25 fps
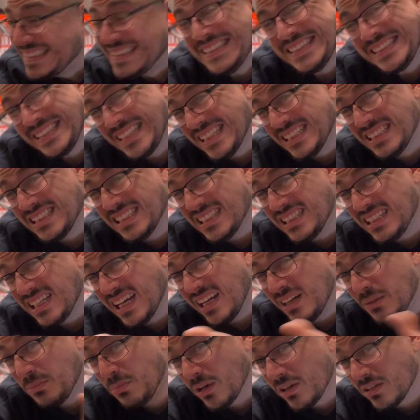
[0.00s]
Because he
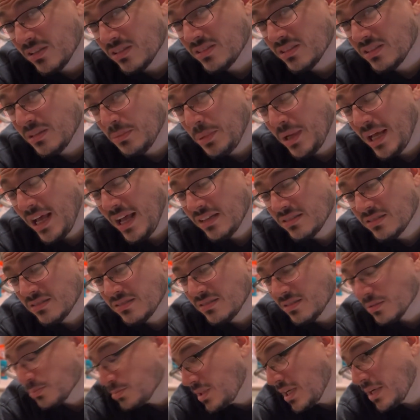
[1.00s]
kind of burned us in the past.
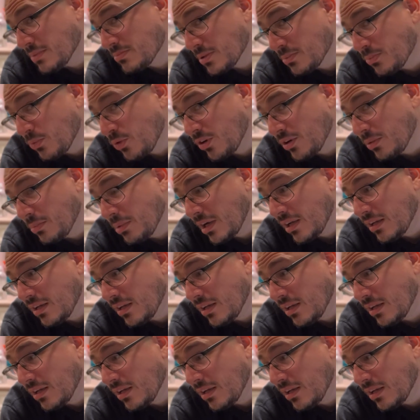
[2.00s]
Sometimes I'm worried about